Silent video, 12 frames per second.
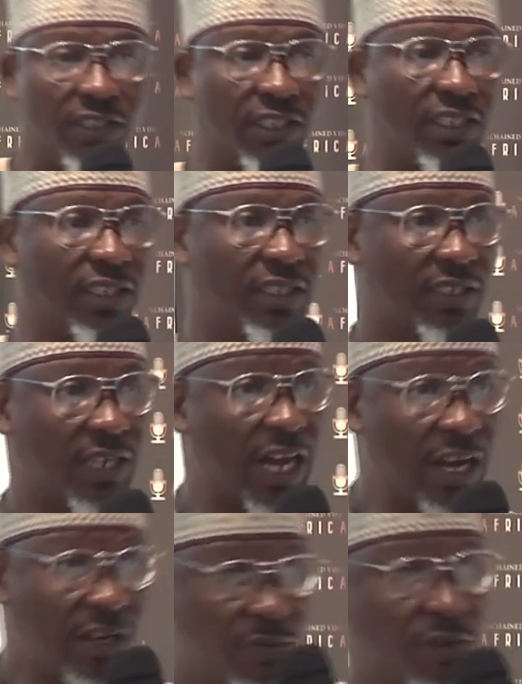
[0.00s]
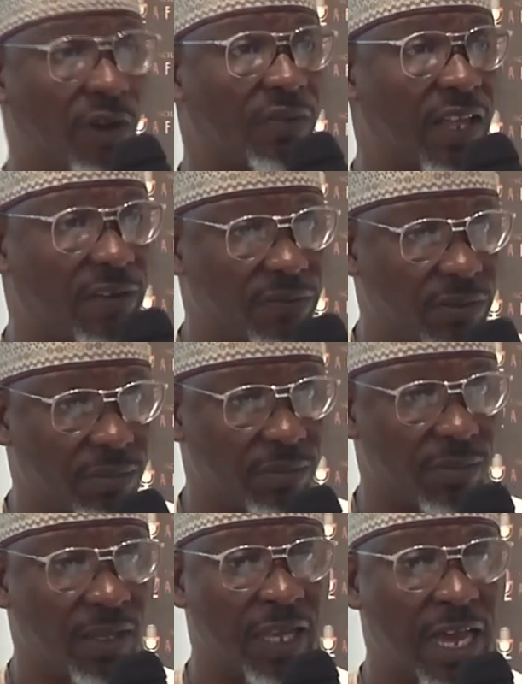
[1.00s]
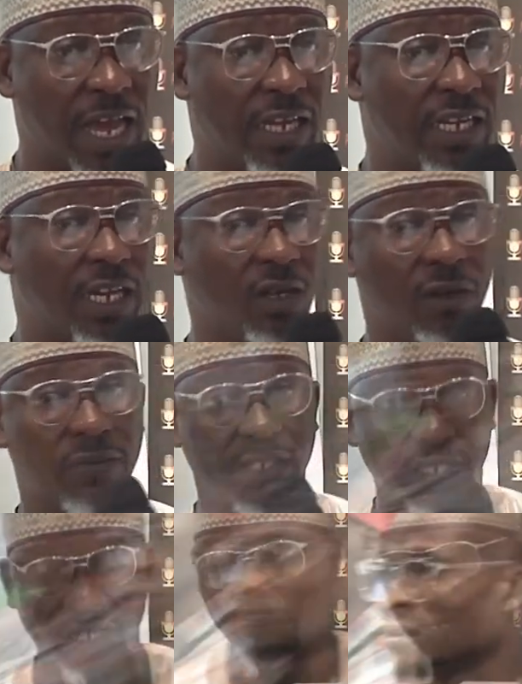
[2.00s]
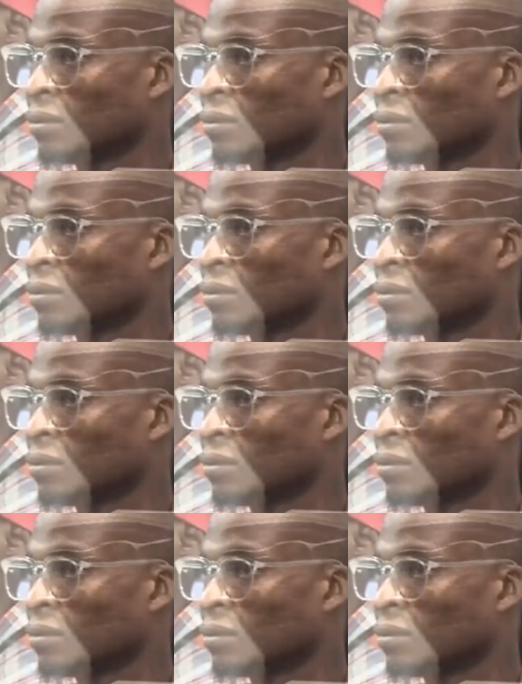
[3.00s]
sitting and review of that film. At the end of the day,